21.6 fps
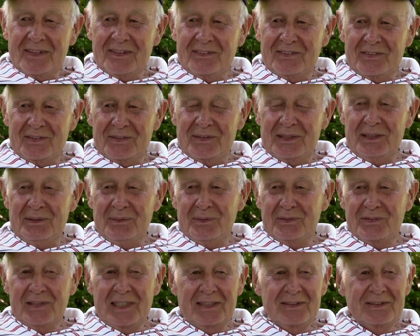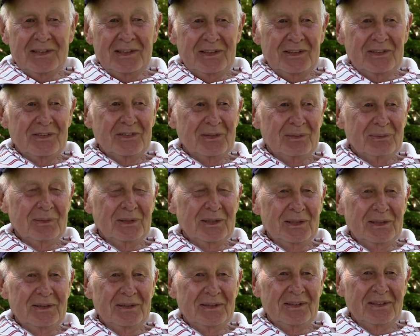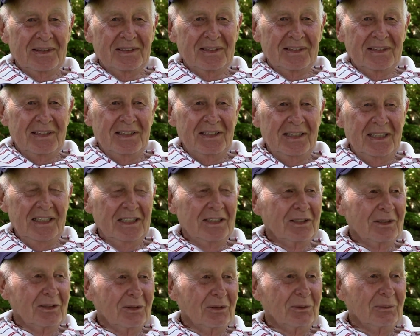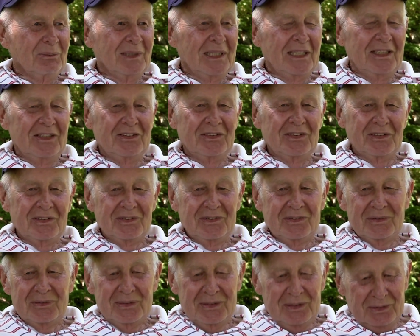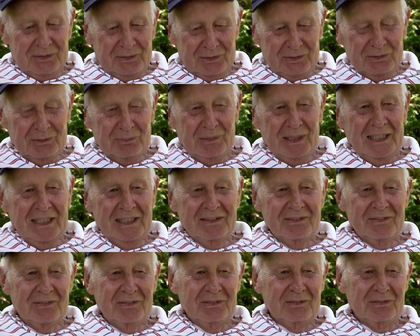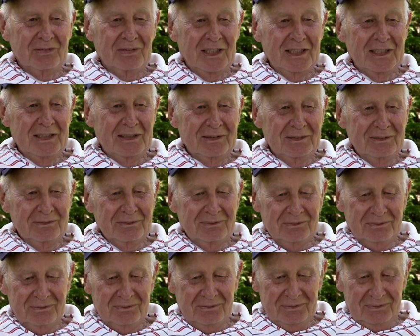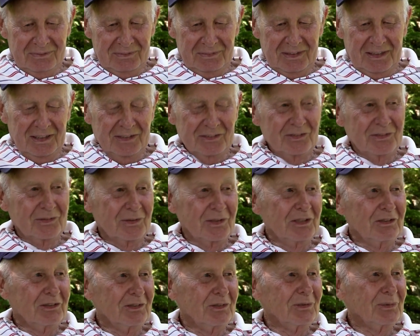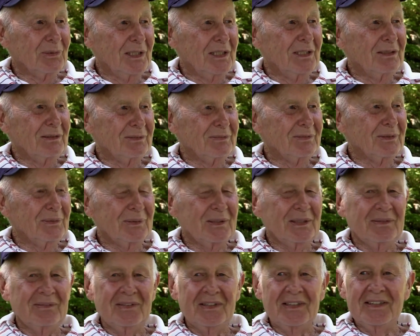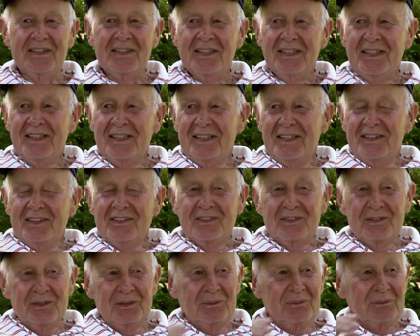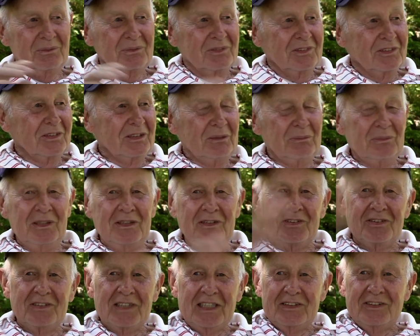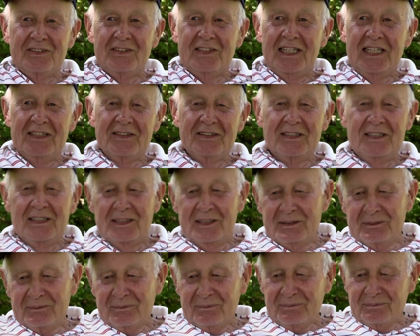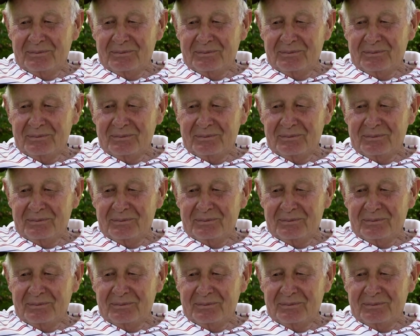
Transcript: So he was out there somewhere, and he needed illumination, so he calls back fire concentration 12 or whatever it is. So the Seabee sets it out there,